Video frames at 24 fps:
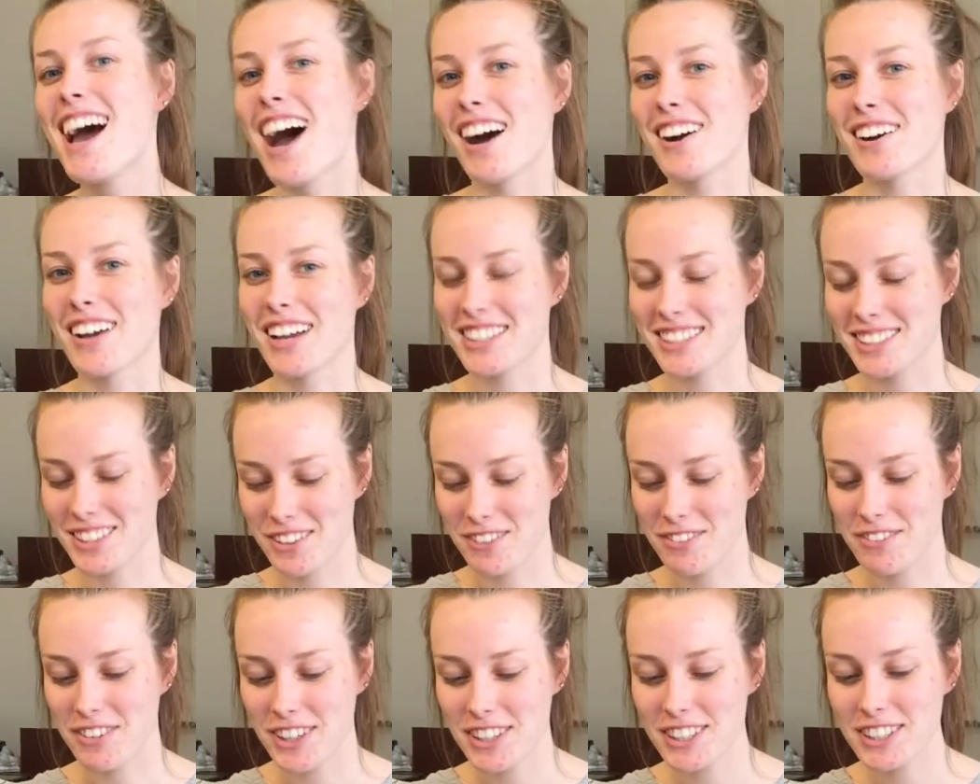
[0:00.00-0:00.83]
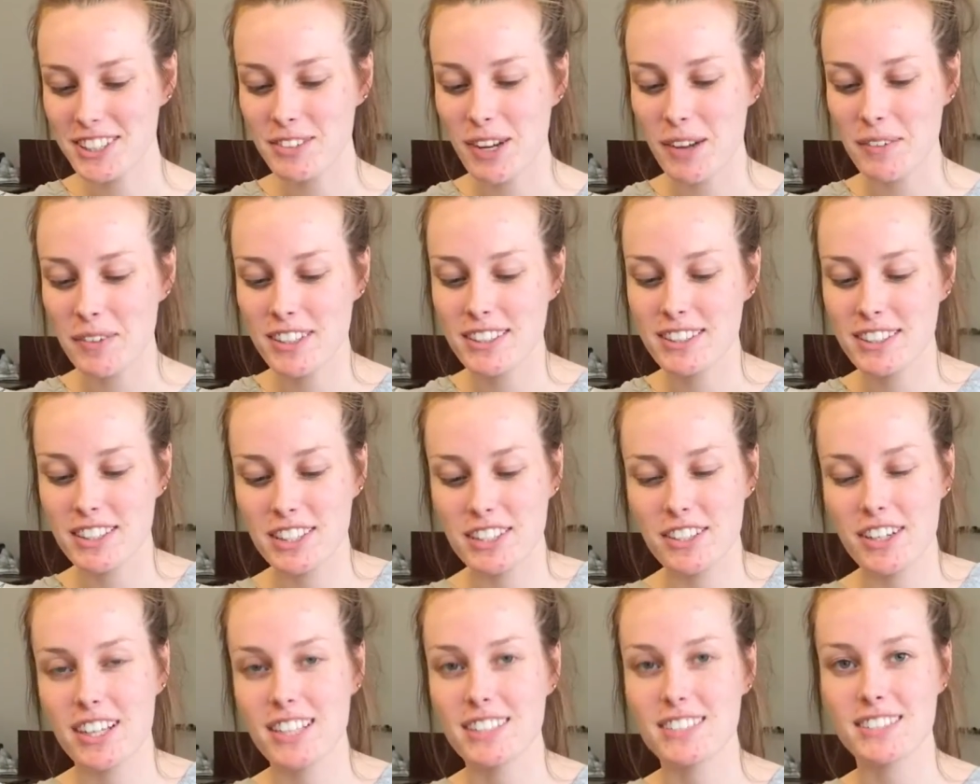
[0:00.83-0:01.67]
Okay, so first what I'm going to do
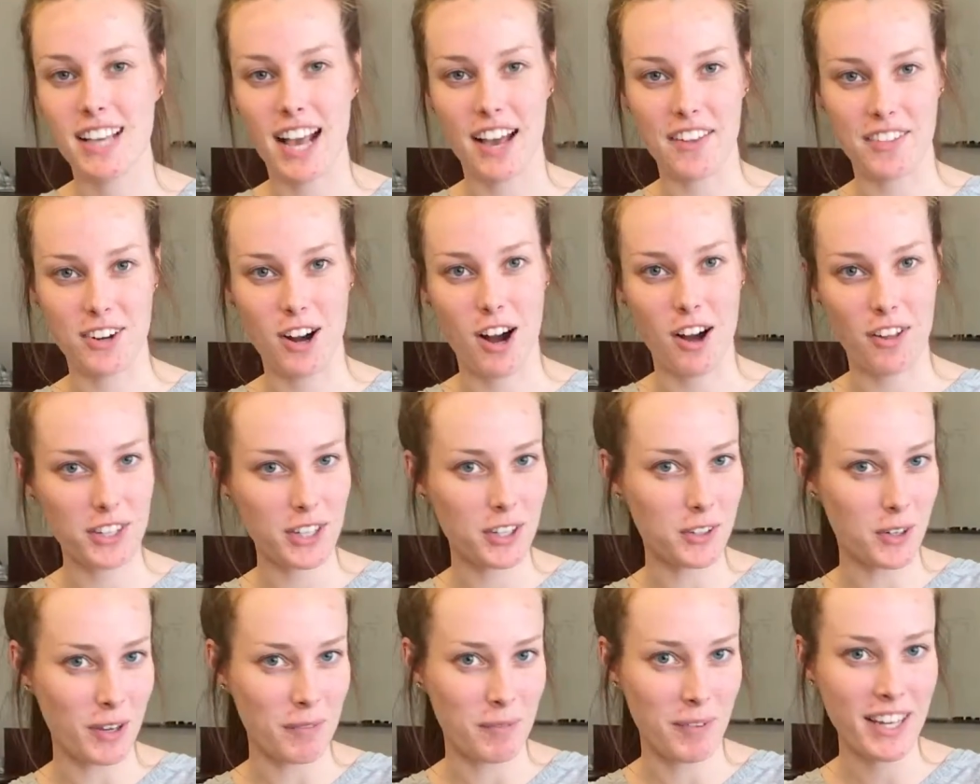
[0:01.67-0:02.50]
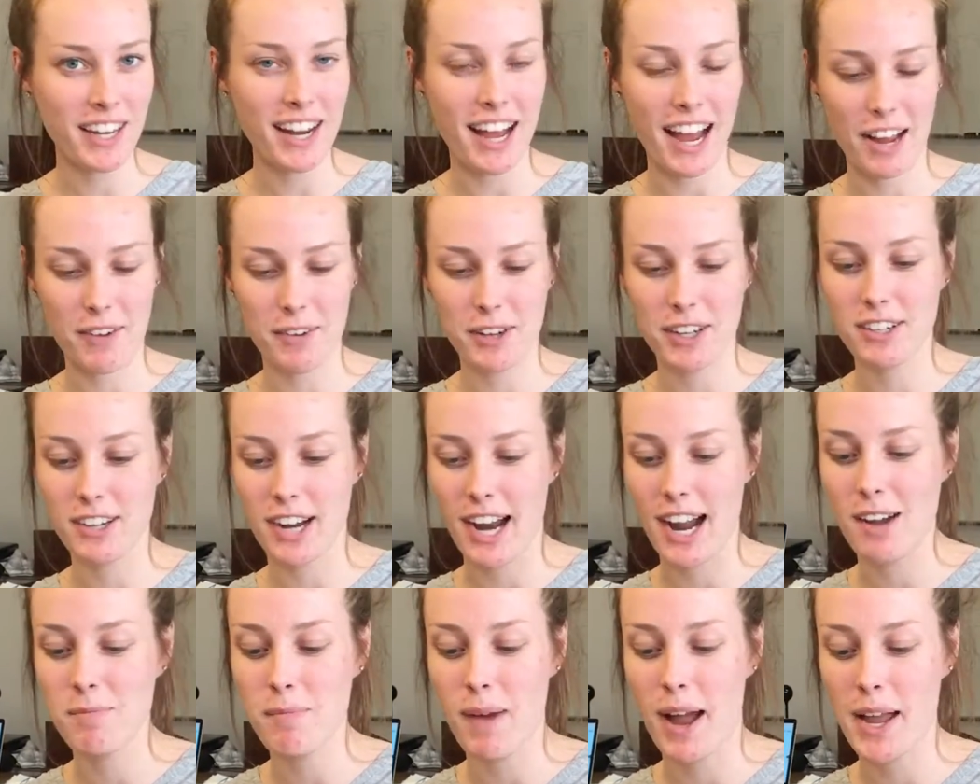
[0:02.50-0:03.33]
is gather all the equipment. I would
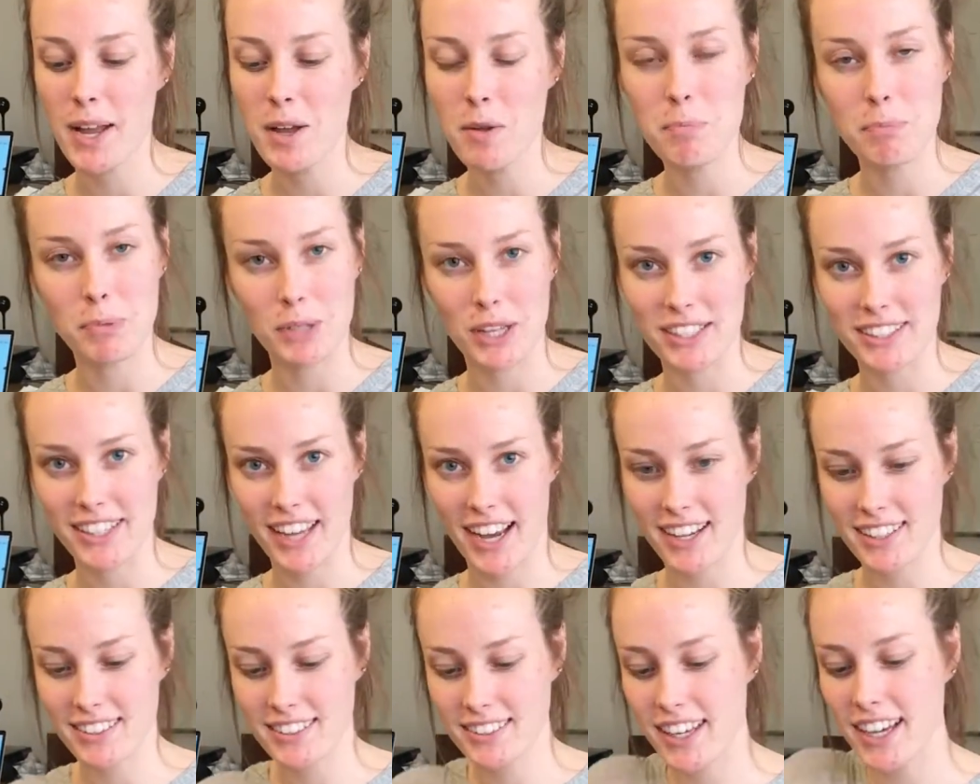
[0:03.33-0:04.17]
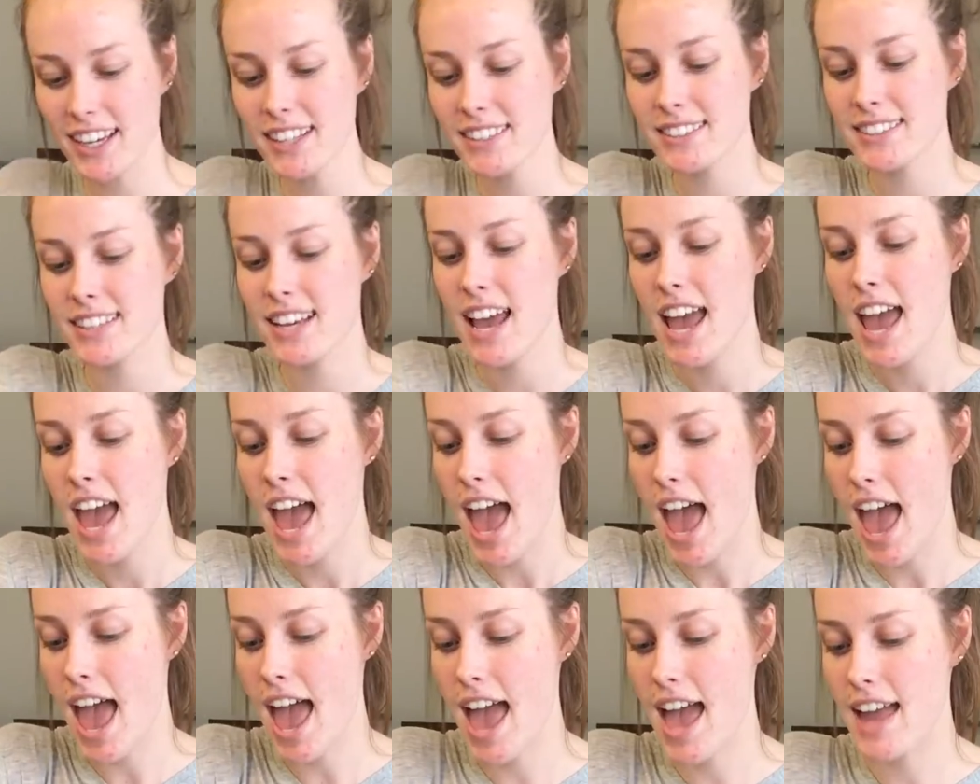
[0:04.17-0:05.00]
grab my blood gas kits,
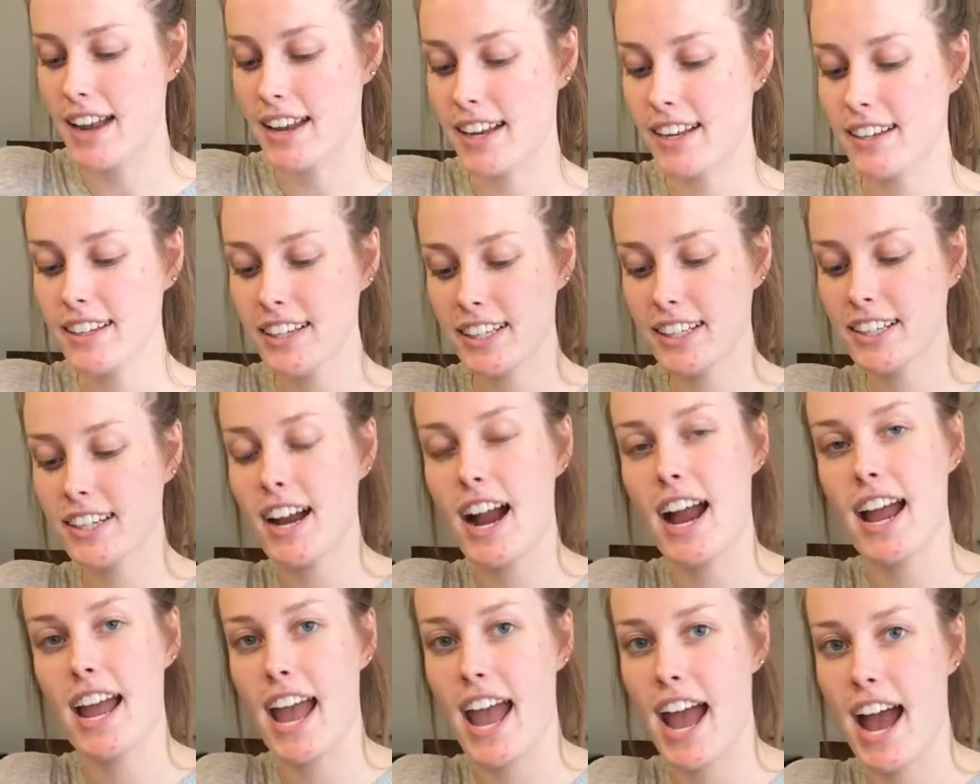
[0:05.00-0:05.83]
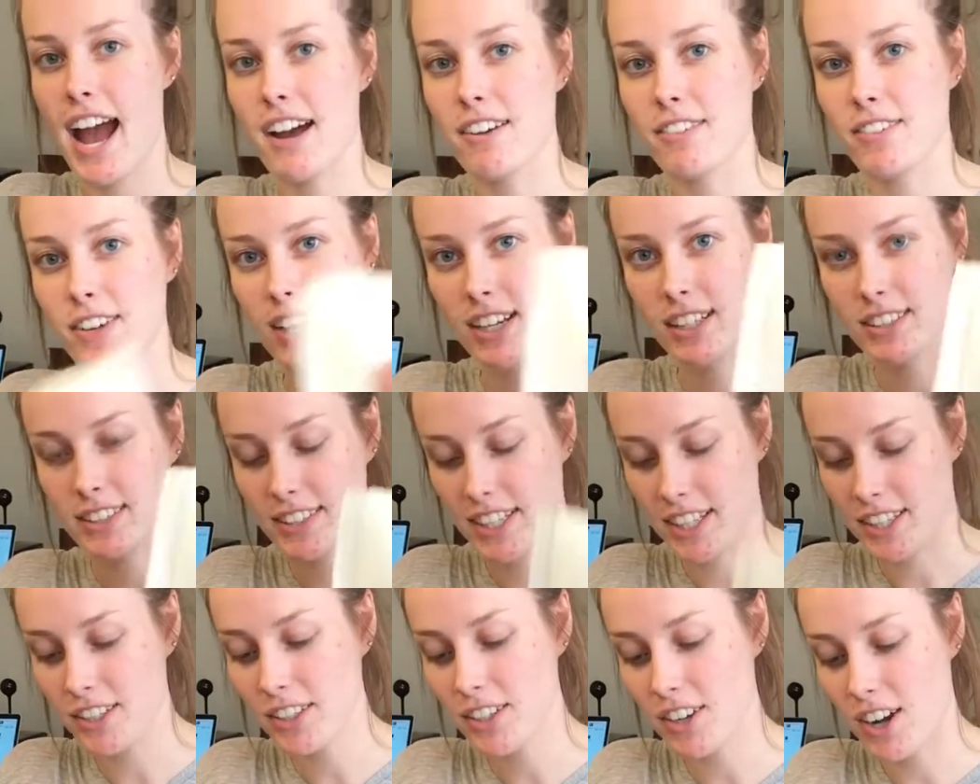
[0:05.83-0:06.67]
and in here I have
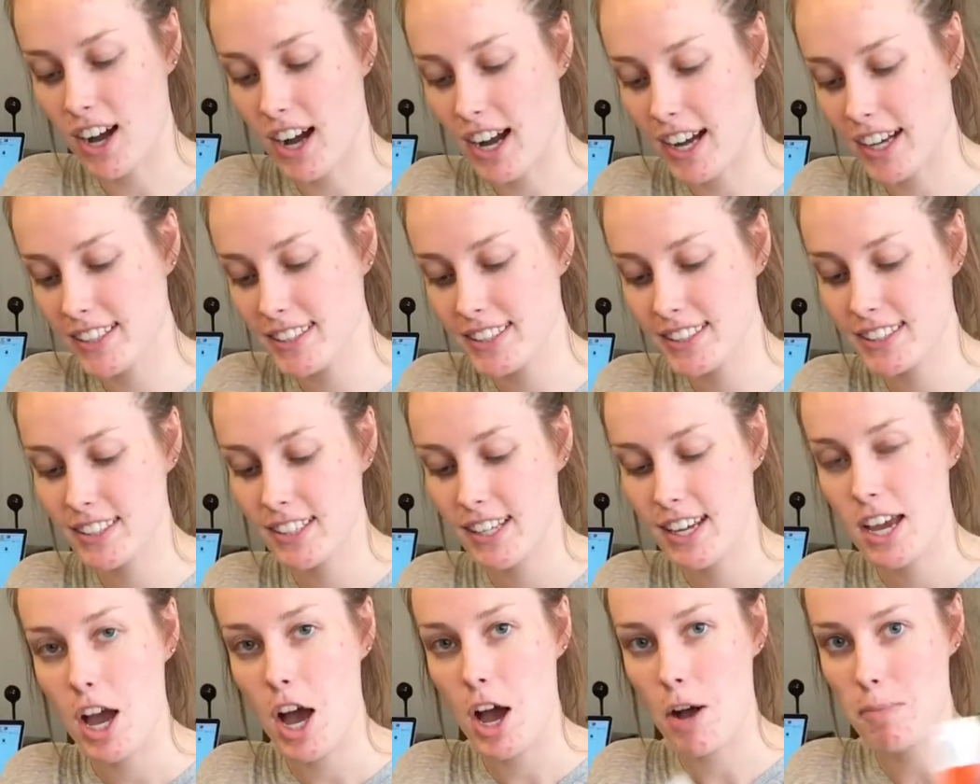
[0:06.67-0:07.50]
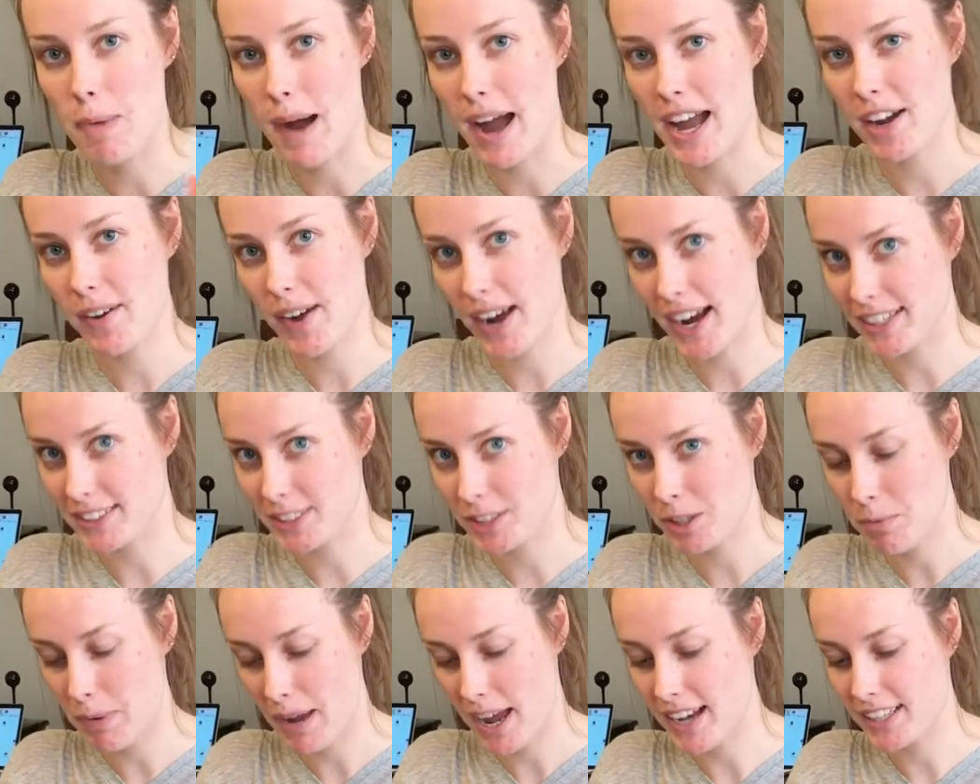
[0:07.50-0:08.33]
sterile gauze, a
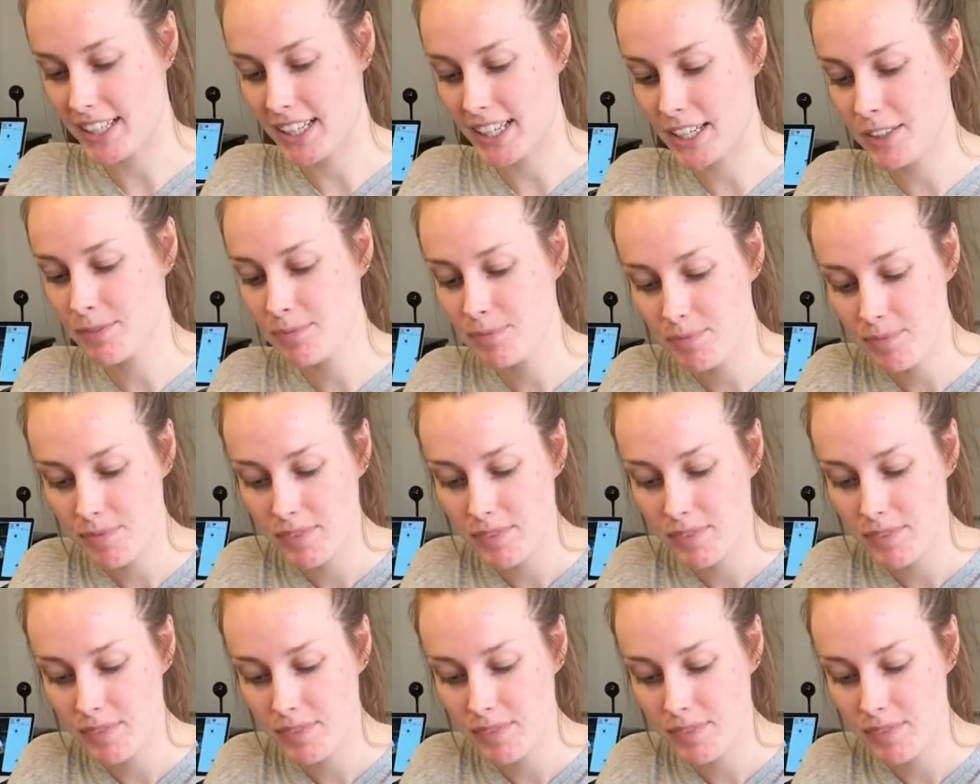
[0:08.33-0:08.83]
biohazard baggie,